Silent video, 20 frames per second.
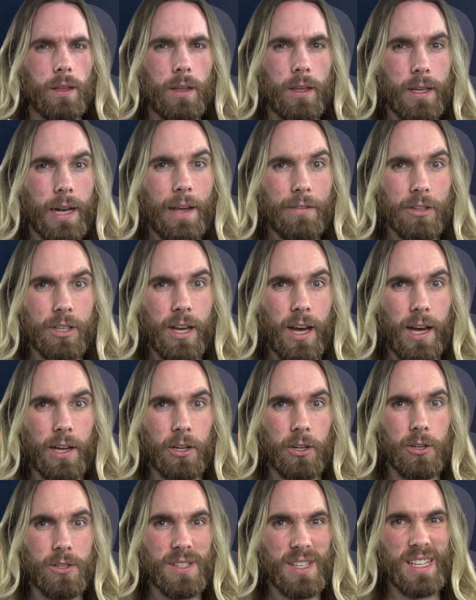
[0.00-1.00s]
In
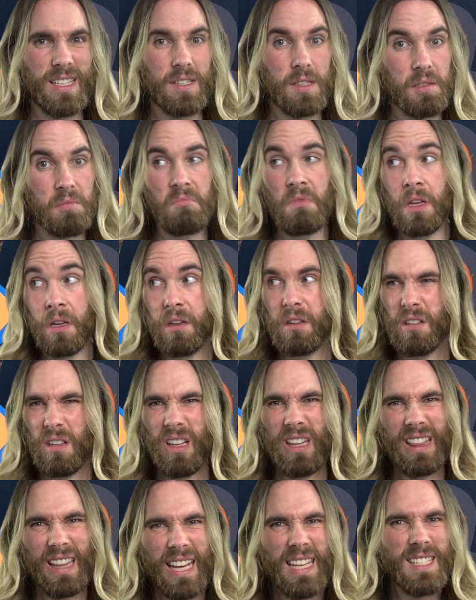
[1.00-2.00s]
avocados, it's
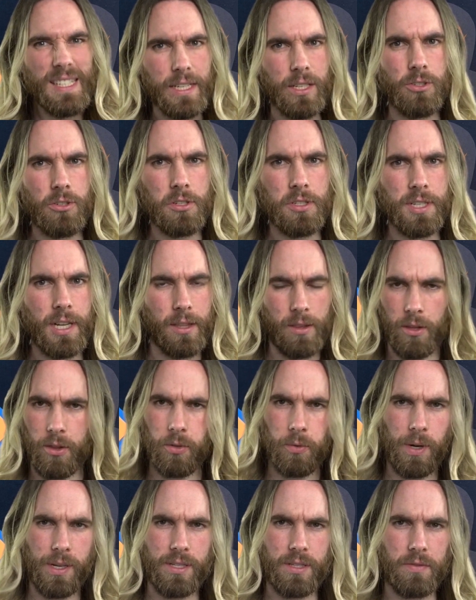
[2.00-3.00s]
less interesting than
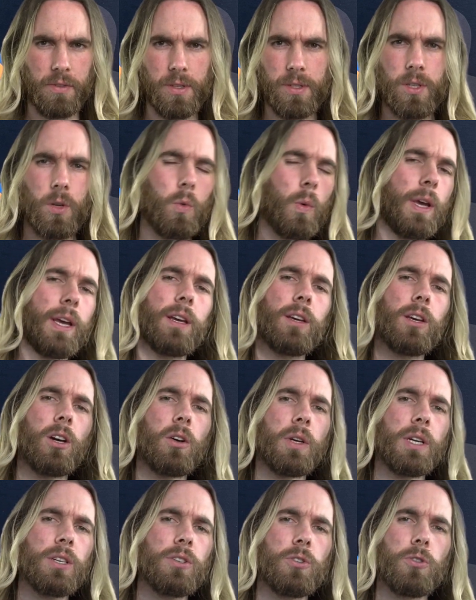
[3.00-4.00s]
the rest of it, so we're
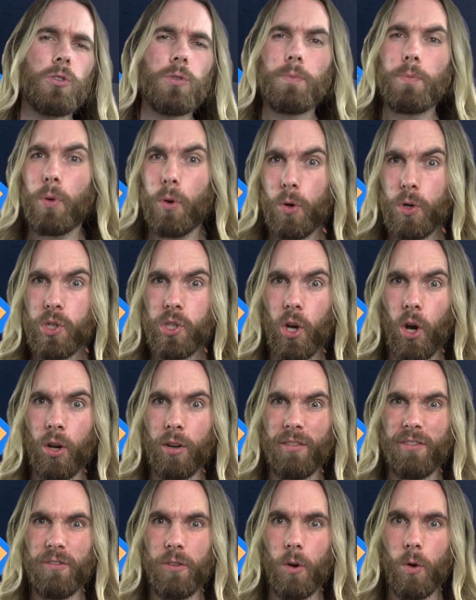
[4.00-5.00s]
going to push
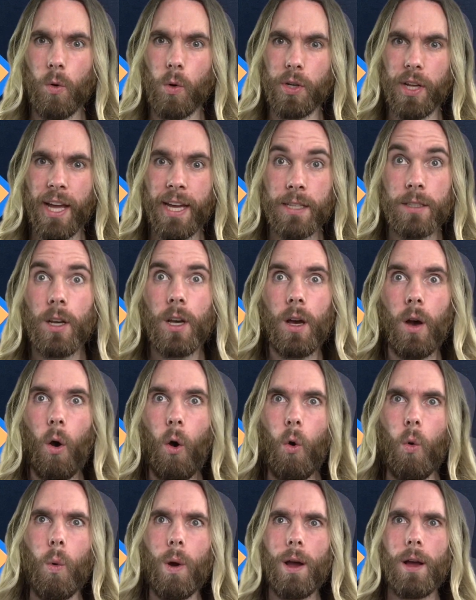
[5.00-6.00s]
on forward and,
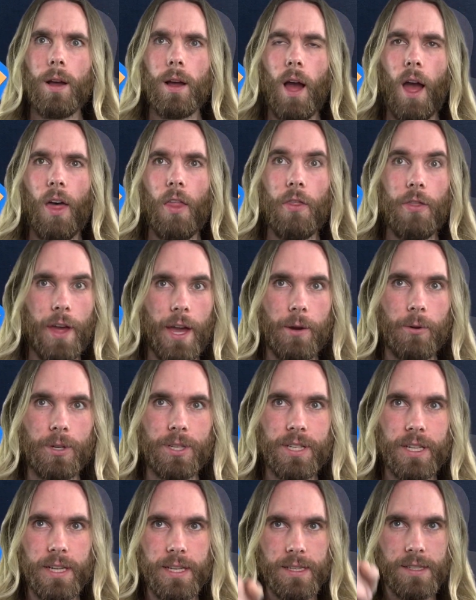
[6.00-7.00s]
oh, there
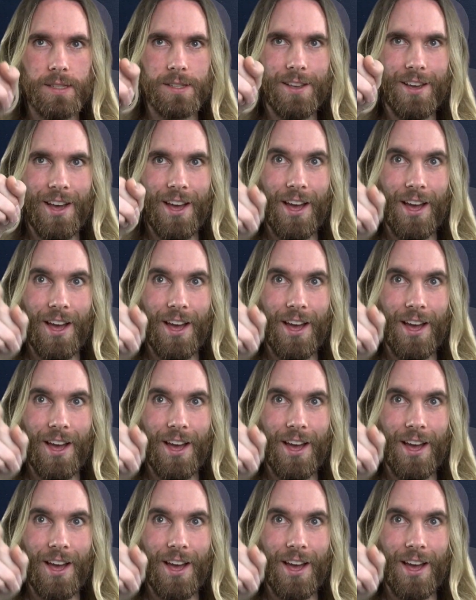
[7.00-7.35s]
it is,